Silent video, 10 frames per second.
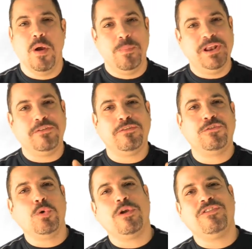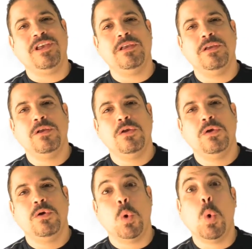but it's sourcing
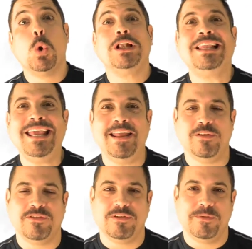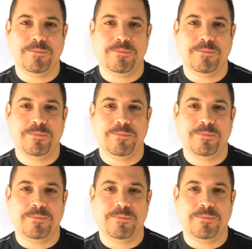more leads.